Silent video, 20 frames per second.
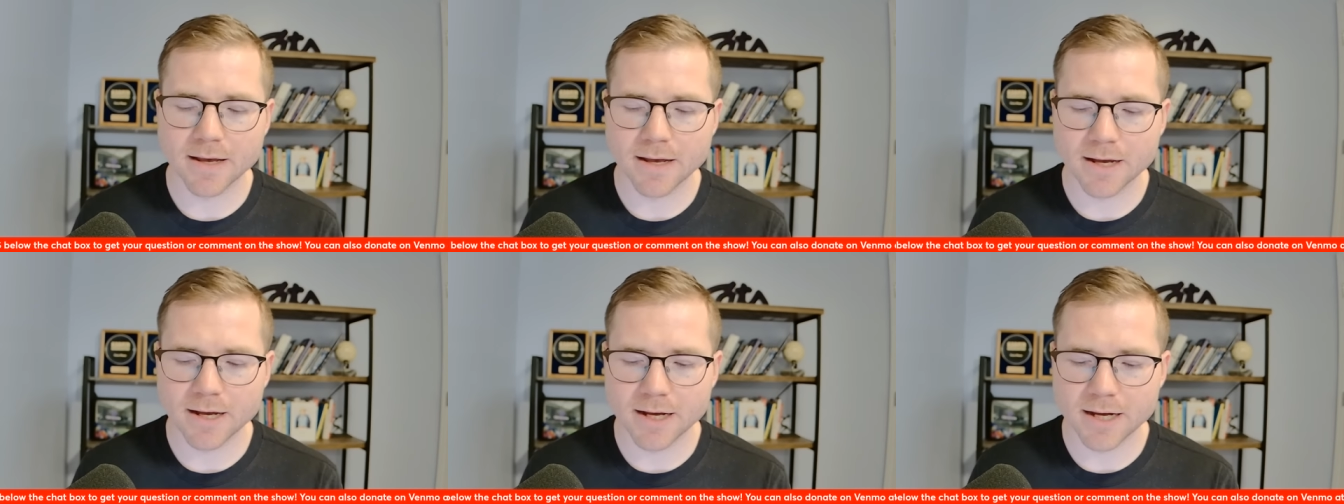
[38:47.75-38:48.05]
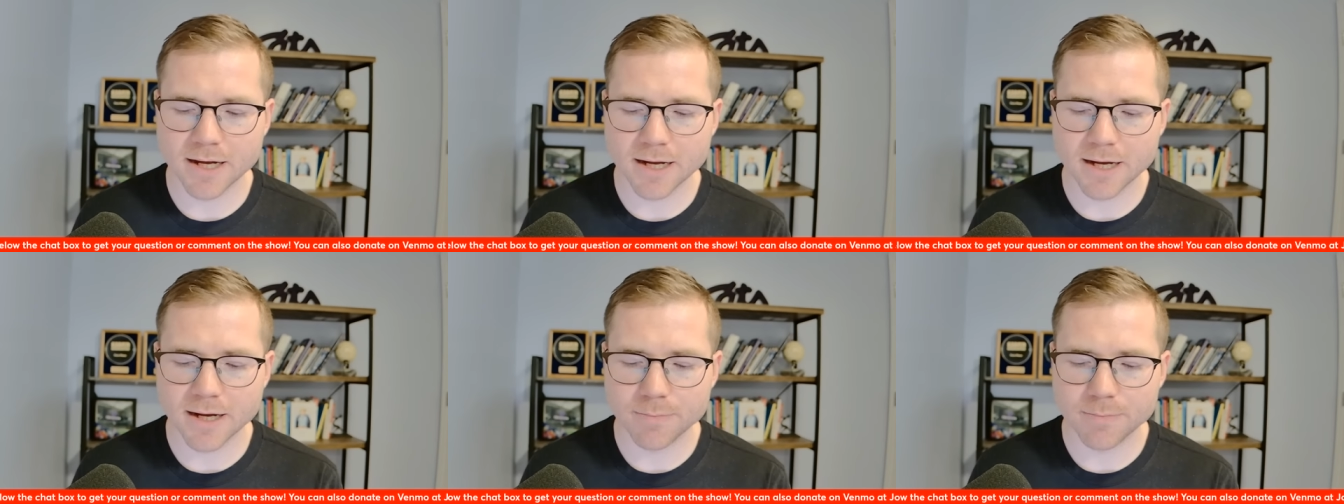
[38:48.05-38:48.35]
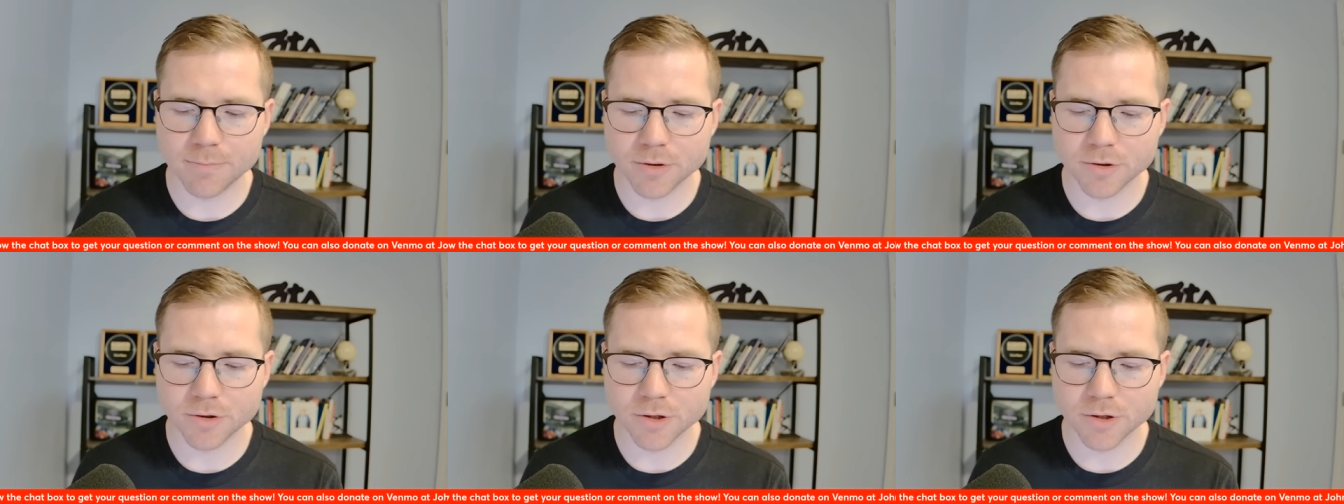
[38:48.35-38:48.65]

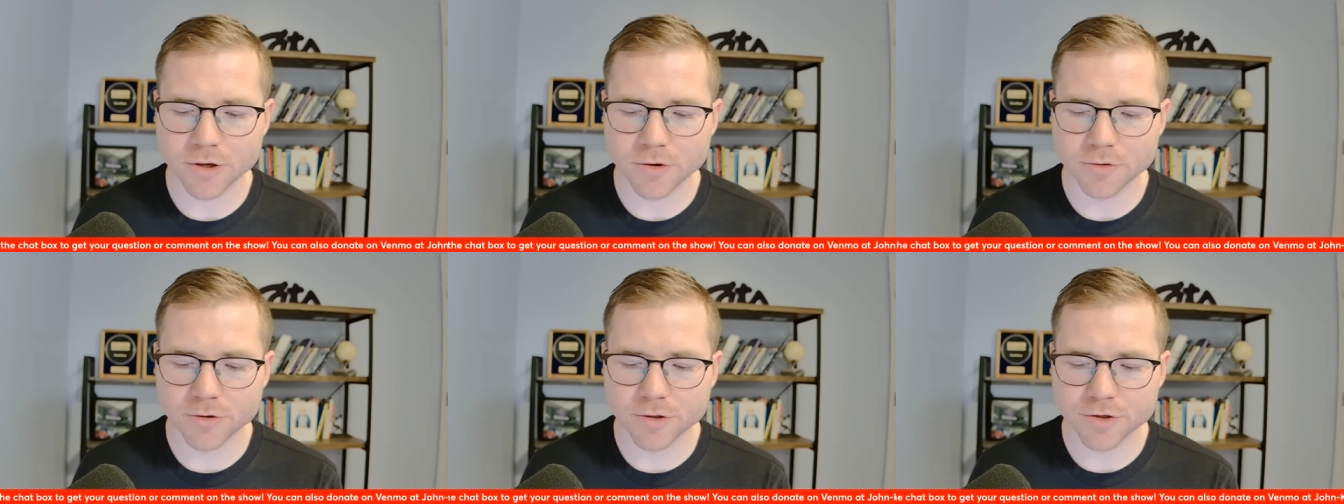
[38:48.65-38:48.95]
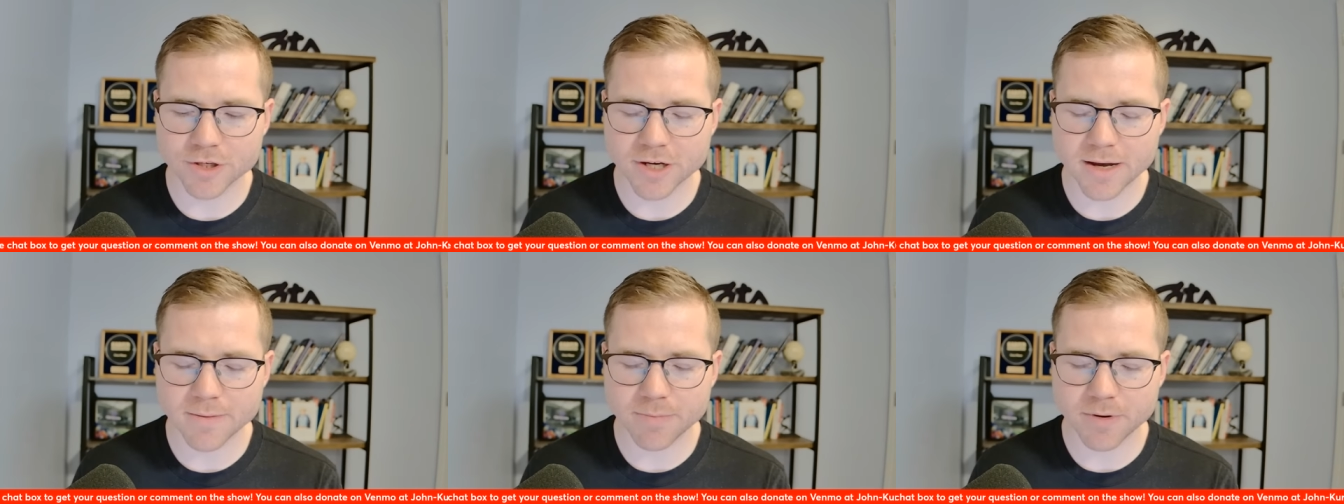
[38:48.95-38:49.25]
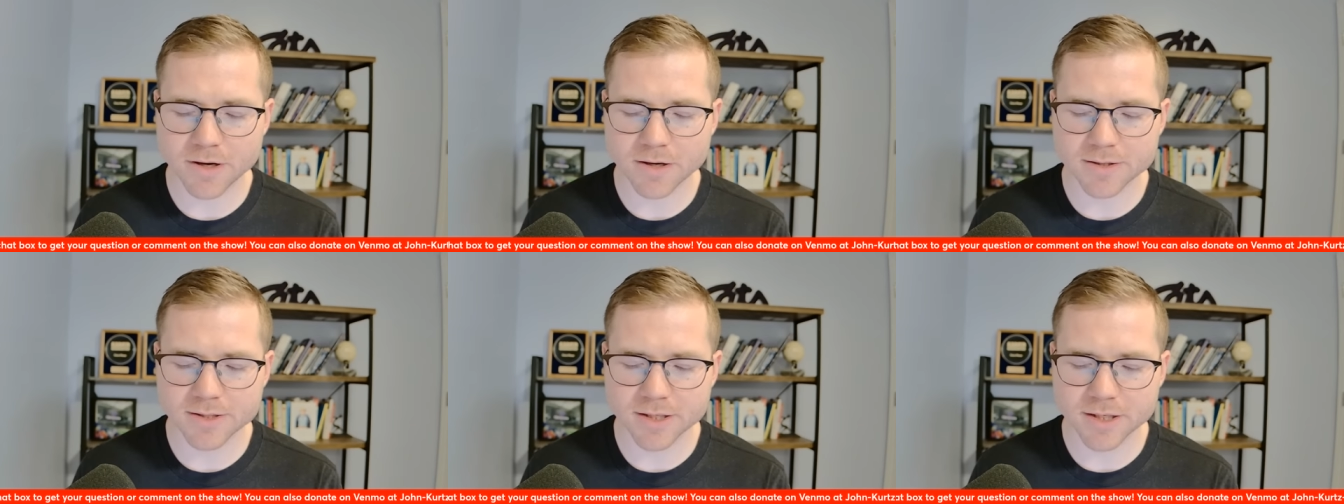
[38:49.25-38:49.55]
below the chat
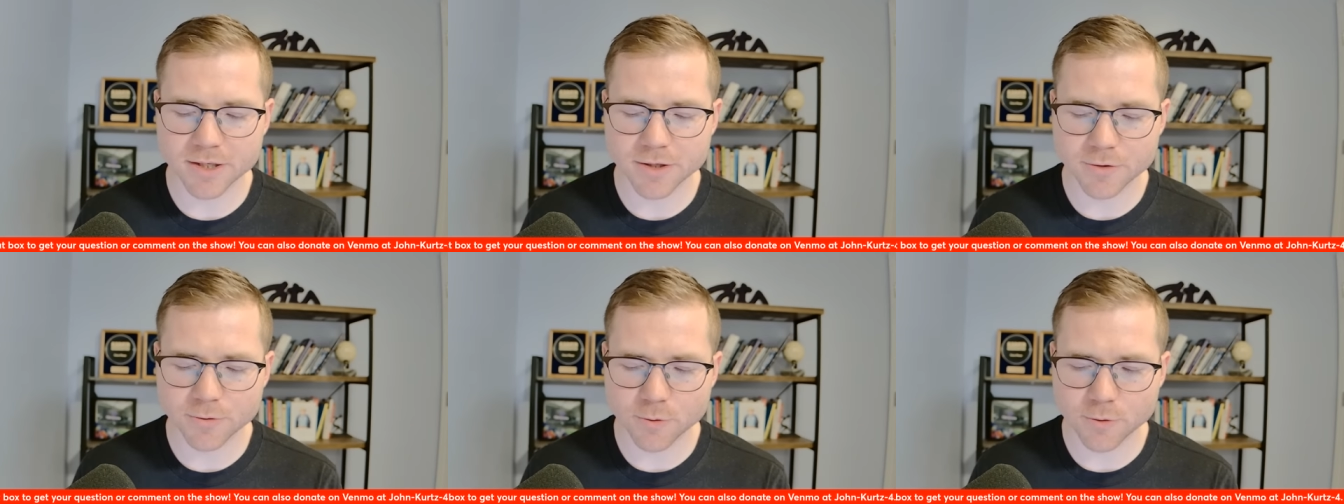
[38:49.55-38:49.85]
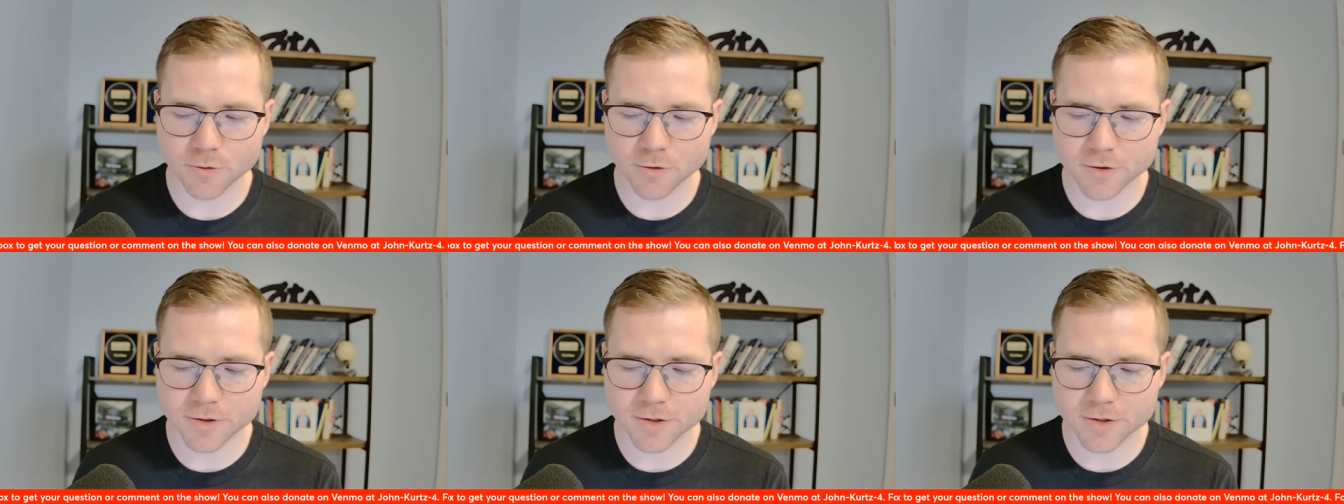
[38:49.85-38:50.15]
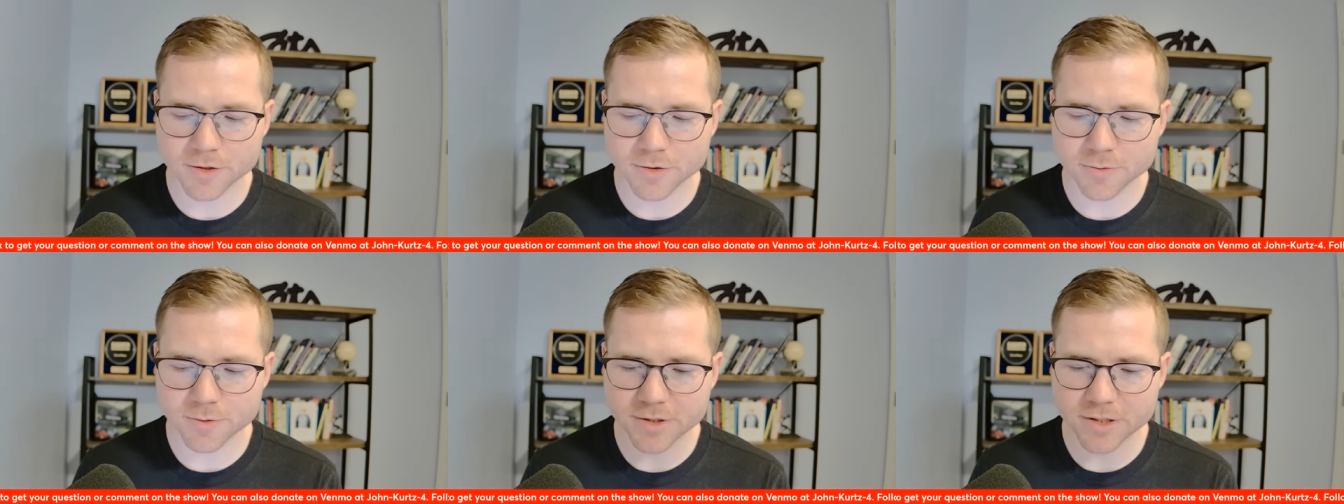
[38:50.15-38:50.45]
box in order
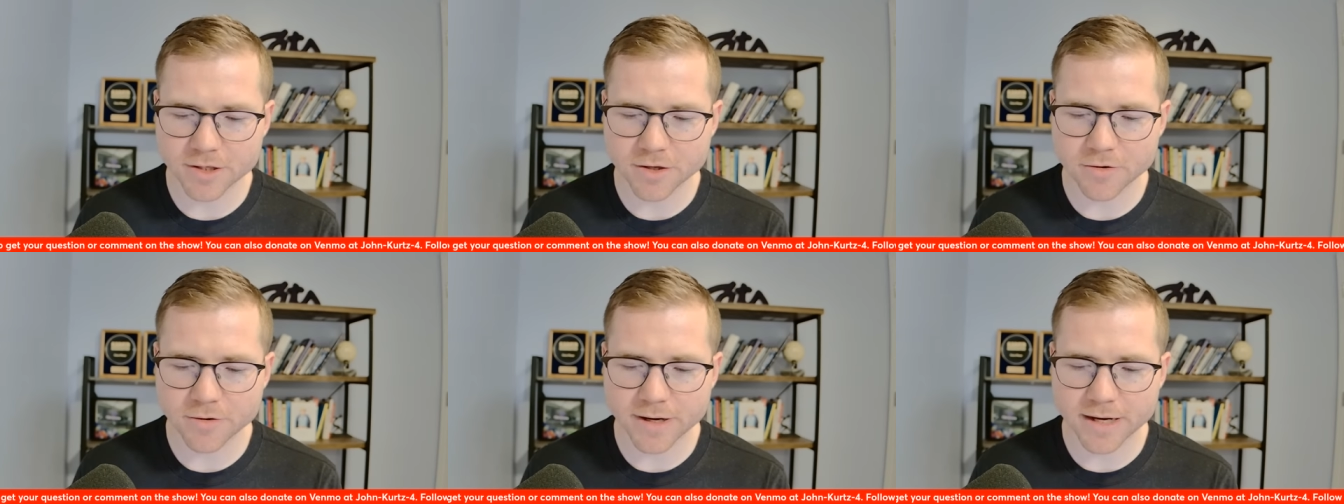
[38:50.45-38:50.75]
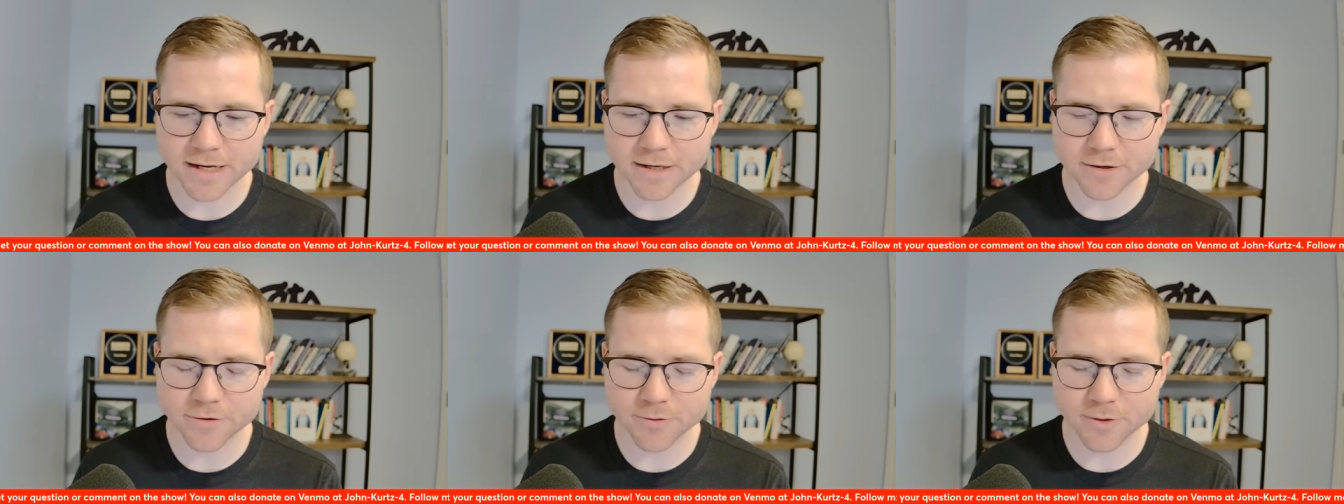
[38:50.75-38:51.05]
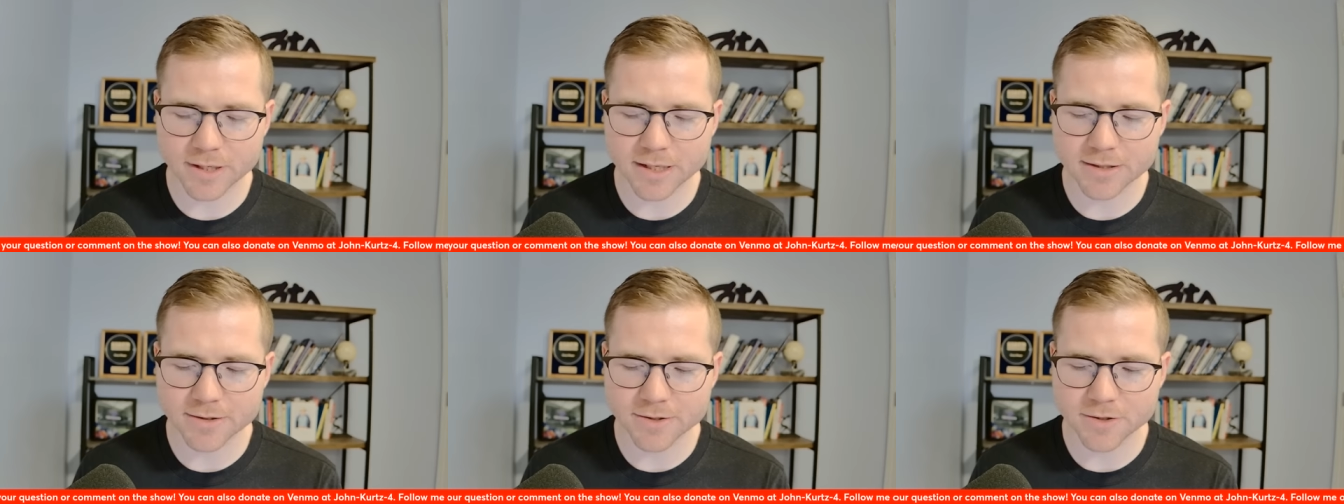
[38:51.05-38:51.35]
to do so and
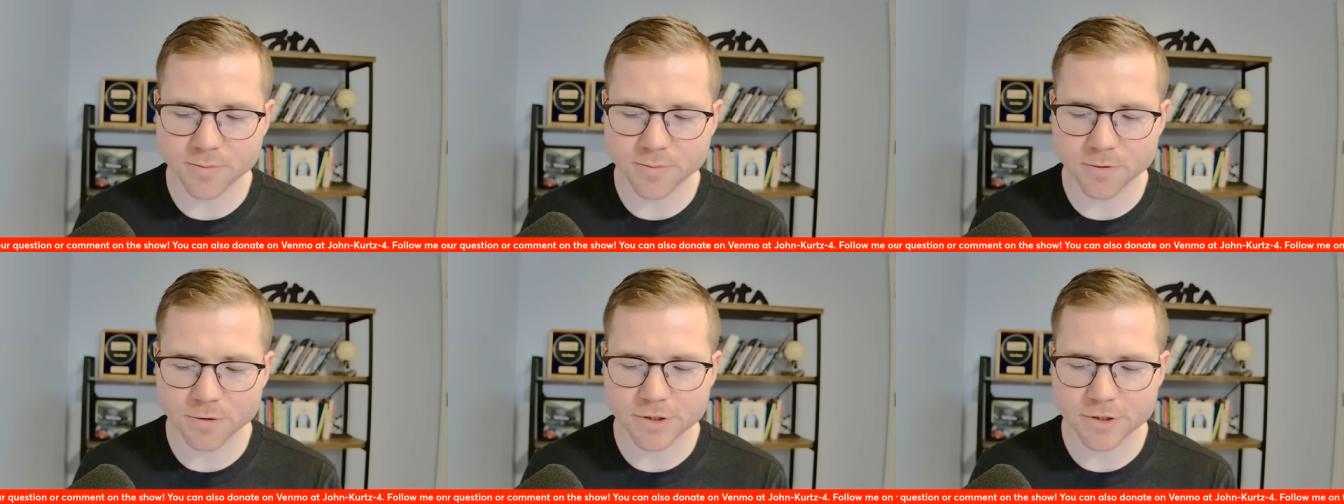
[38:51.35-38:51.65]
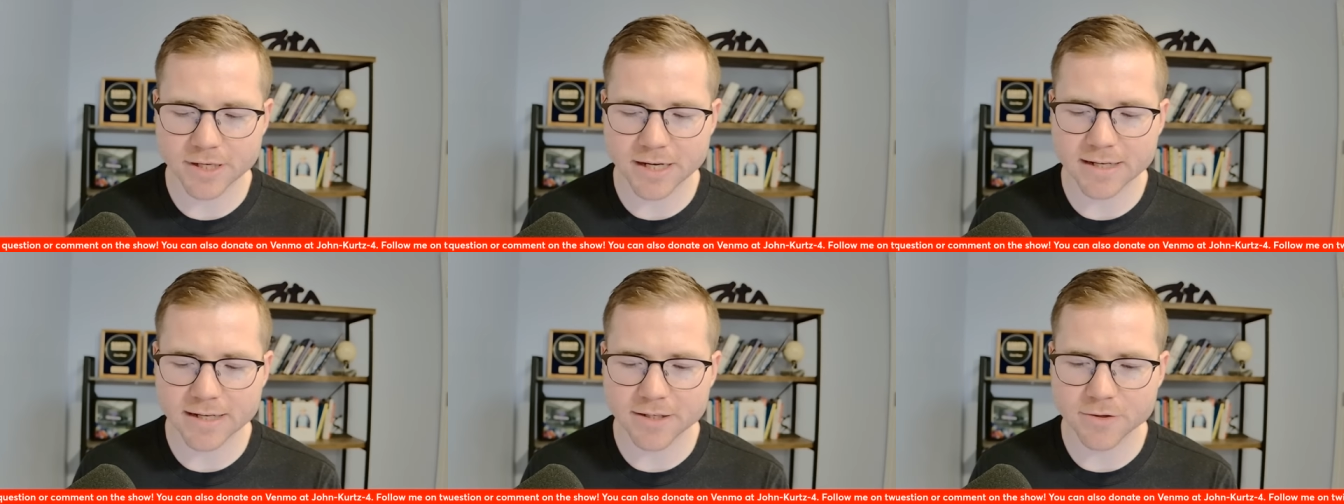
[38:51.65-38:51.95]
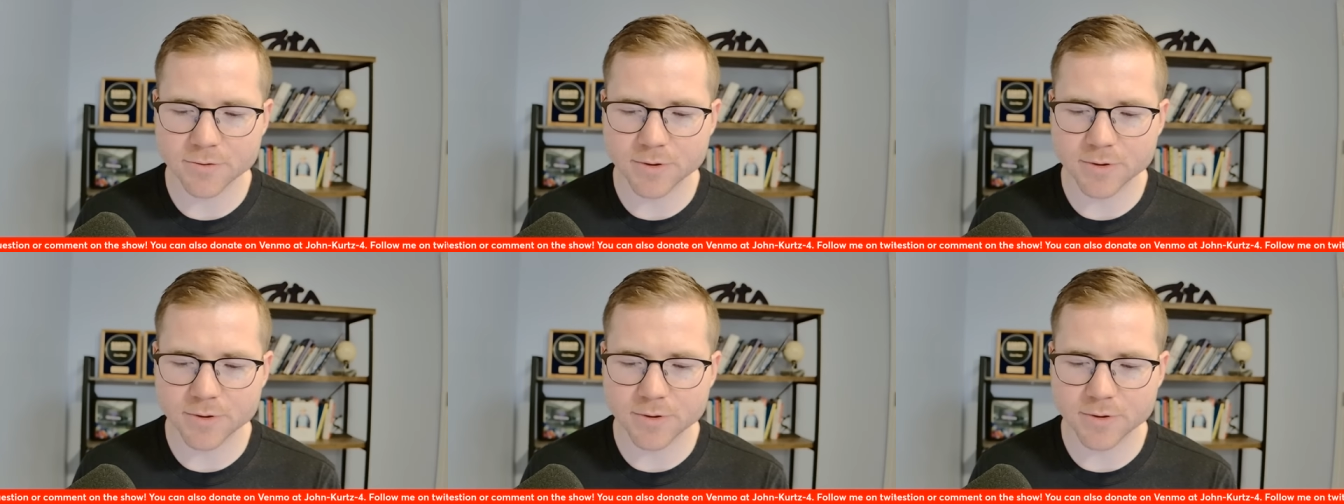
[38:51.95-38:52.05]
create a super chat.